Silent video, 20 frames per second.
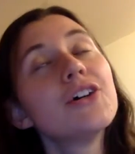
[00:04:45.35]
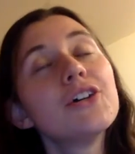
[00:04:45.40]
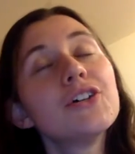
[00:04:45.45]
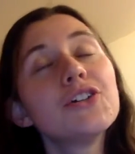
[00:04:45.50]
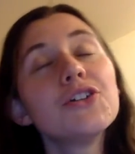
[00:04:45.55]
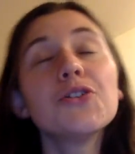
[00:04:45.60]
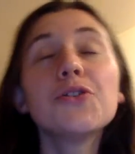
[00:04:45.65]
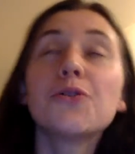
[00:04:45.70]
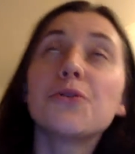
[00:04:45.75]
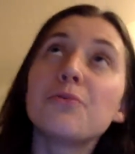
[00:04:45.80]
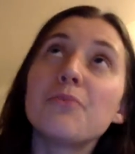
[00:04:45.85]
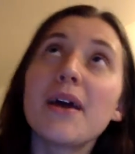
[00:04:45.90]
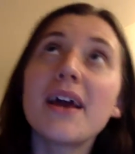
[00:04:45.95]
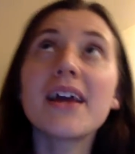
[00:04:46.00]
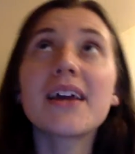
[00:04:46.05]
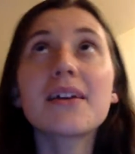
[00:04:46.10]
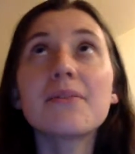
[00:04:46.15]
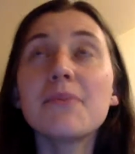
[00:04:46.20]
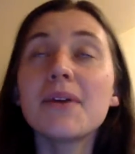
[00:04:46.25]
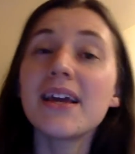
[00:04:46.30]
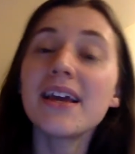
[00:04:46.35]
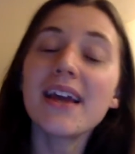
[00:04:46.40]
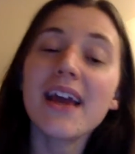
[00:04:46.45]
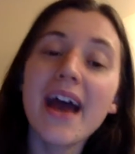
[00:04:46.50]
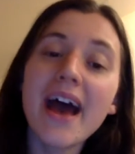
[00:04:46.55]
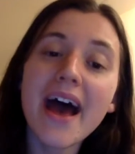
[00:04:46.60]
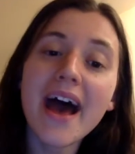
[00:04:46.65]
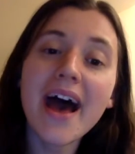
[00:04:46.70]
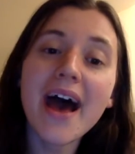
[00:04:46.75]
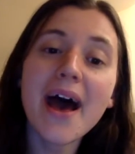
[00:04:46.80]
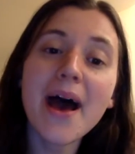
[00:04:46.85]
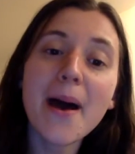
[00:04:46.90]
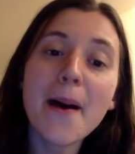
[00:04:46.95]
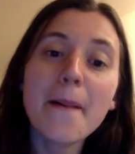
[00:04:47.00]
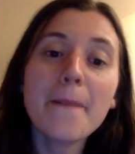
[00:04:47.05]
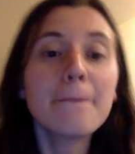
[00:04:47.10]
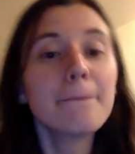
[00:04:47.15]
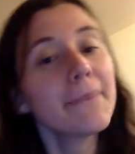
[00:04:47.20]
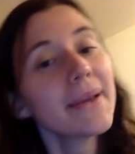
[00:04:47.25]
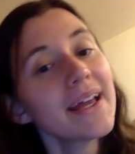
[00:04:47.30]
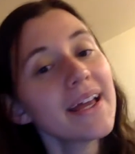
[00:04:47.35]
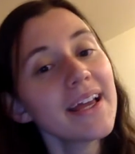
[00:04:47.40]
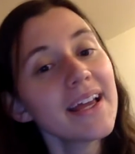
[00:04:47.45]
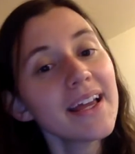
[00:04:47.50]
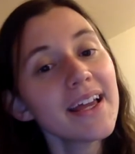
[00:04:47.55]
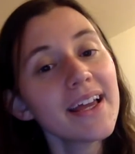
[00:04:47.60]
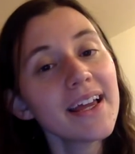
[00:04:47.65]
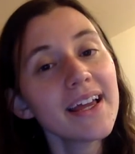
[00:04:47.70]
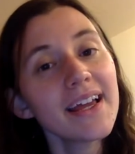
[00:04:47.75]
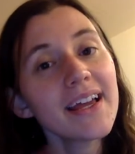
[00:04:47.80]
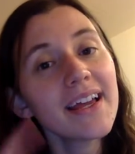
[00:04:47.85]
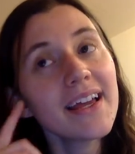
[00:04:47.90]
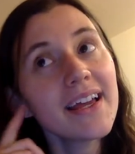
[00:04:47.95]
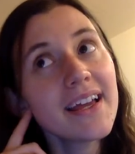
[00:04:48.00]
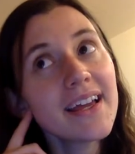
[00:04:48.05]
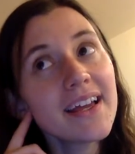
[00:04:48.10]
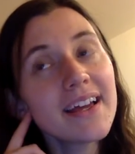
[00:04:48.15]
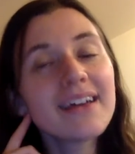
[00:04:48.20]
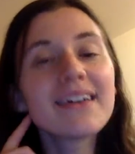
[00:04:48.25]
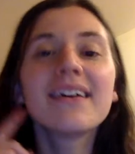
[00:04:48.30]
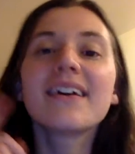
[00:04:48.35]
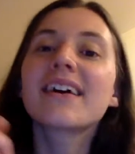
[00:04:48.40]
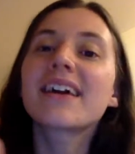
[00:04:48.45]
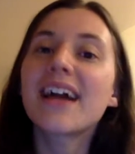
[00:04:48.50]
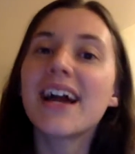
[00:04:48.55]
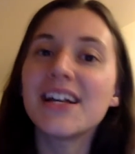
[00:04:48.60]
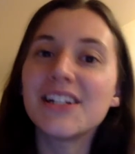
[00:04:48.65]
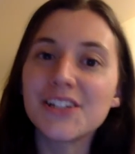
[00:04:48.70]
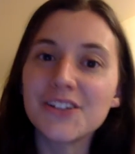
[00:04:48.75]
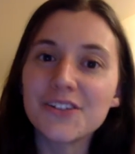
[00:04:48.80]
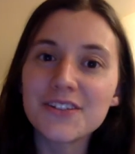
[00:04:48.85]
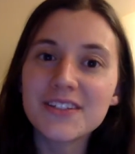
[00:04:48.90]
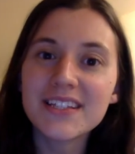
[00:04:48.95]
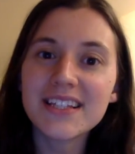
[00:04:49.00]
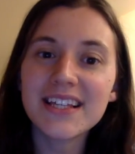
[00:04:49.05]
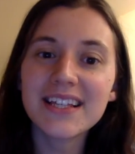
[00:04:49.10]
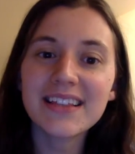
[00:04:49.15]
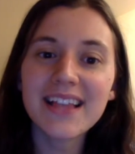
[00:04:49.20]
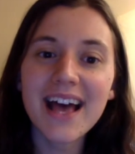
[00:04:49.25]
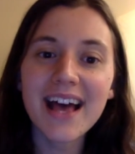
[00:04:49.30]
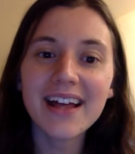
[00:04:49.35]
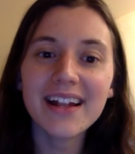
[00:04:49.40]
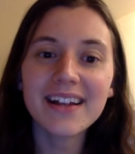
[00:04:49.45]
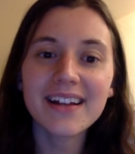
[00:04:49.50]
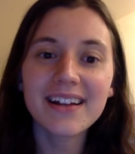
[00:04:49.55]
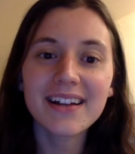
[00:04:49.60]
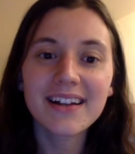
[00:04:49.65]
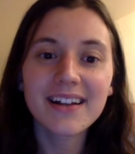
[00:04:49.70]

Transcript: You make me happy. Can you sing that?